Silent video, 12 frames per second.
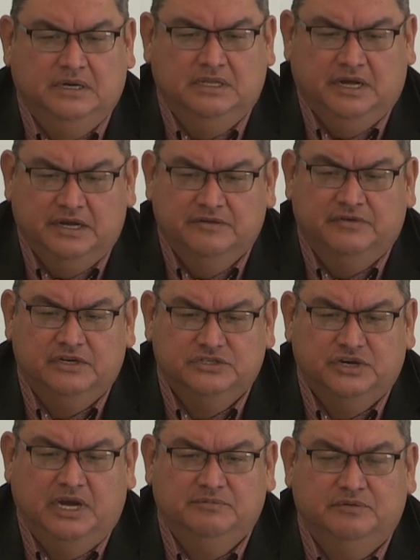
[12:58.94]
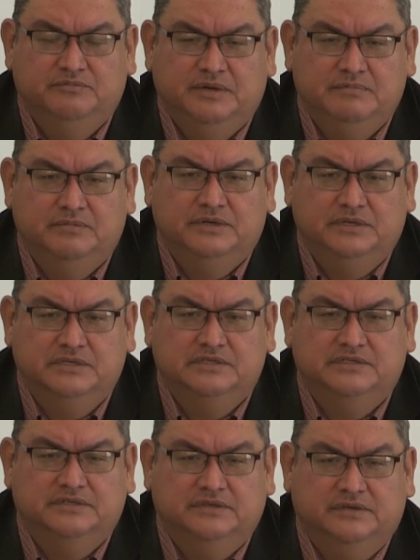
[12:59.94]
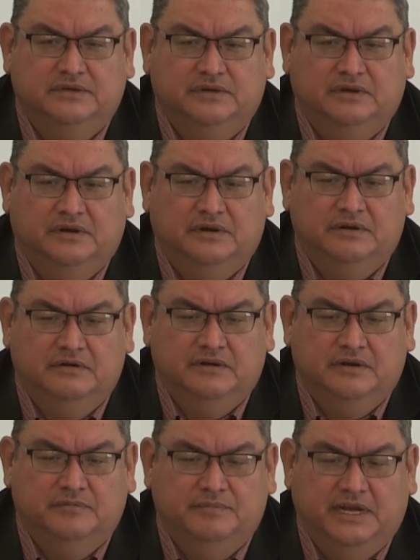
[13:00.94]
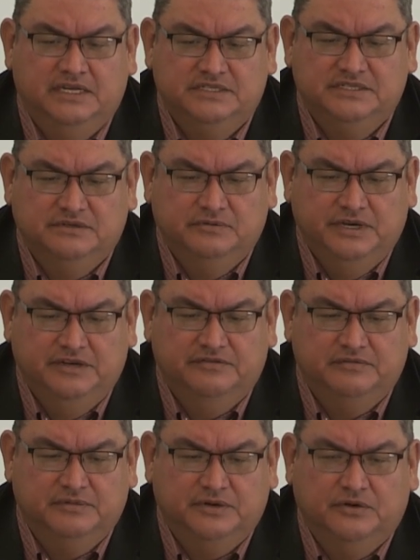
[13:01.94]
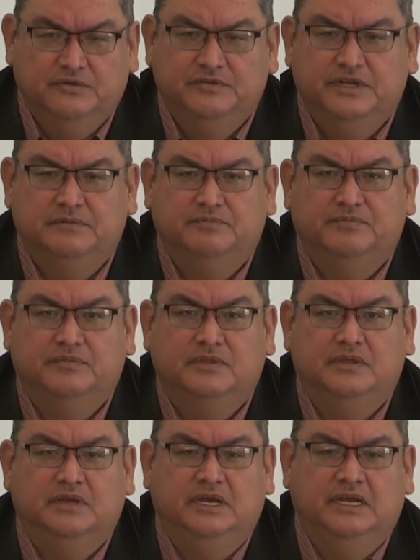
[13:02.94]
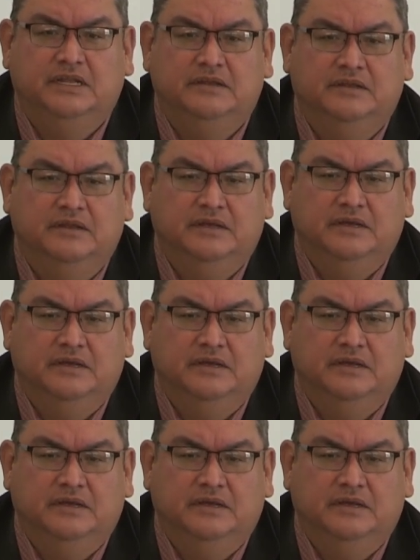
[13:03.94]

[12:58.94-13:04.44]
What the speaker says: A lot of our tribal members are passing away from COVID, and